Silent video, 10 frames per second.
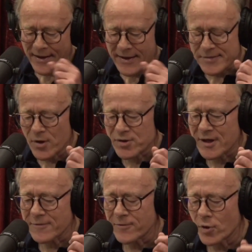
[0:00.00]
most
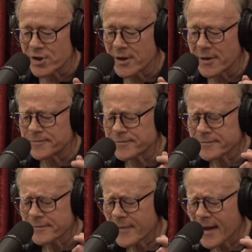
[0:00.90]
unfortunate.
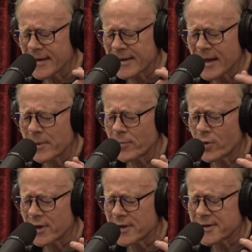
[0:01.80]
A couple of
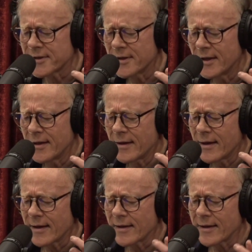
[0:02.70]
points
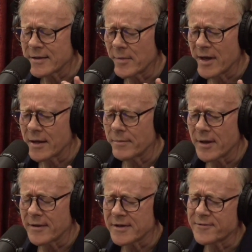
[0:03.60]
I'd like to make
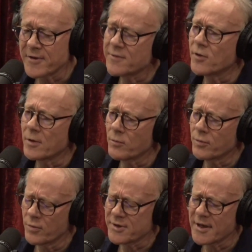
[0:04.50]
about this. First of all,
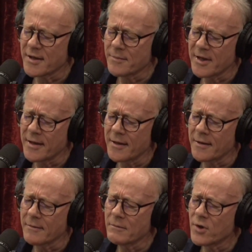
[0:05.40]
we said at the
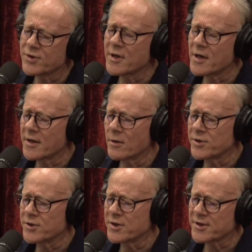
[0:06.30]
beginning, most
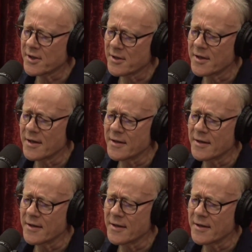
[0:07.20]
archaeology, certainly in the